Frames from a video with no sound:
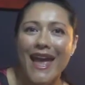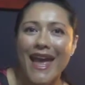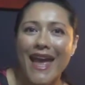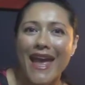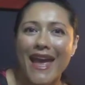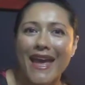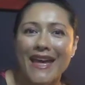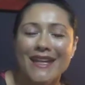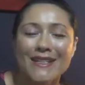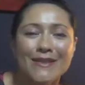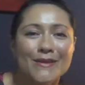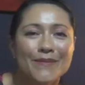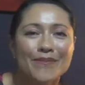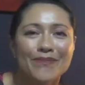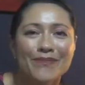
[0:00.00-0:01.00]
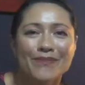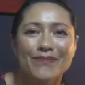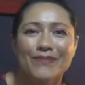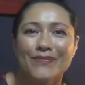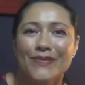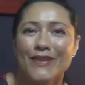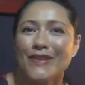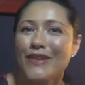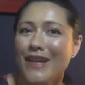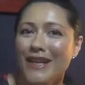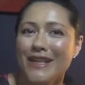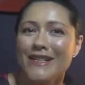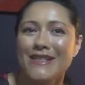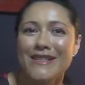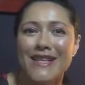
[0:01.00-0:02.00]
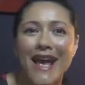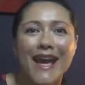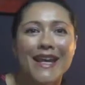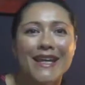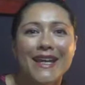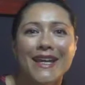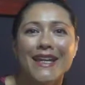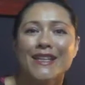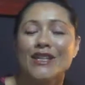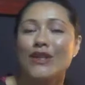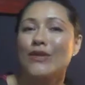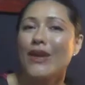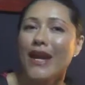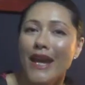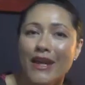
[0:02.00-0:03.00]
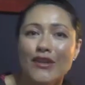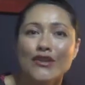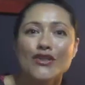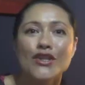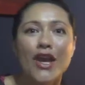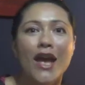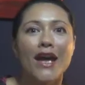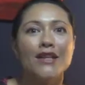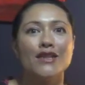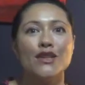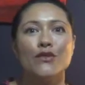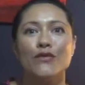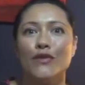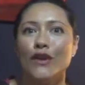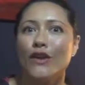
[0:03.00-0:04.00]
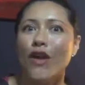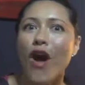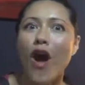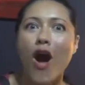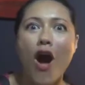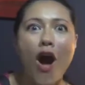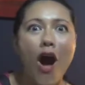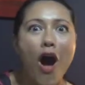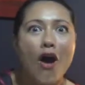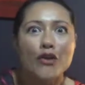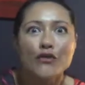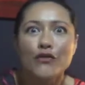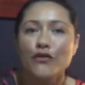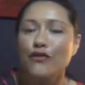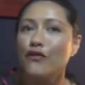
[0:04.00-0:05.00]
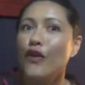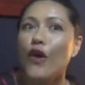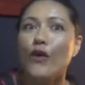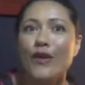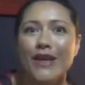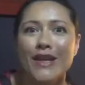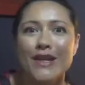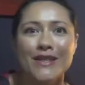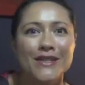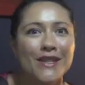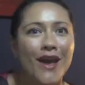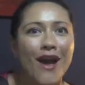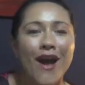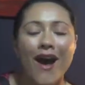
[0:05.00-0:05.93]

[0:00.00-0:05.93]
And you get excited, you're energized, you feel focused.